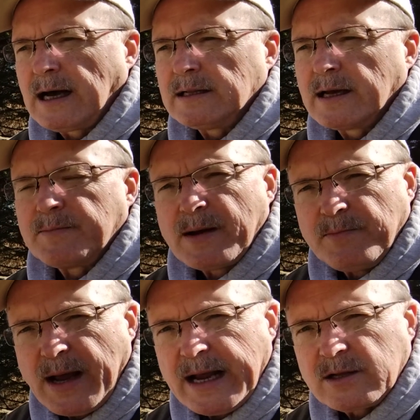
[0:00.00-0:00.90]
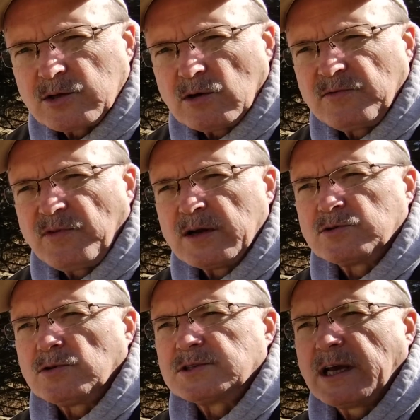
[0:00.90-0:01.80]
I like my bank, Third
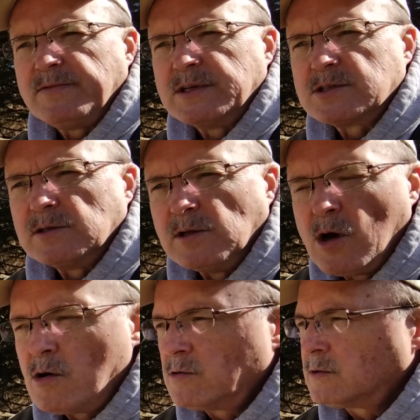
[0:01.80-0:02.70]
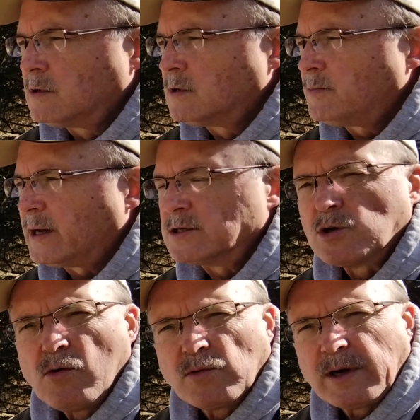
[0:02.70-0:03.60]
Federal Savings and Loan, pays
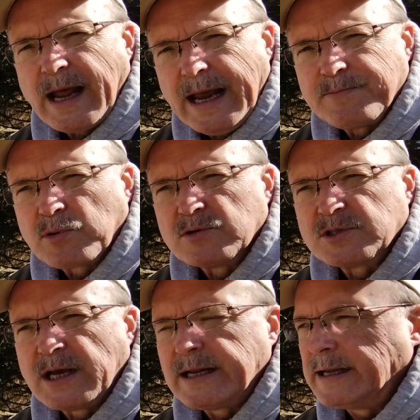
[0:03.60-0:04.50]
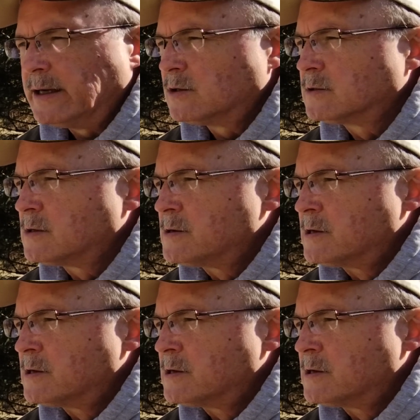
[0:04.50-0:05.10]
over an 8% yield.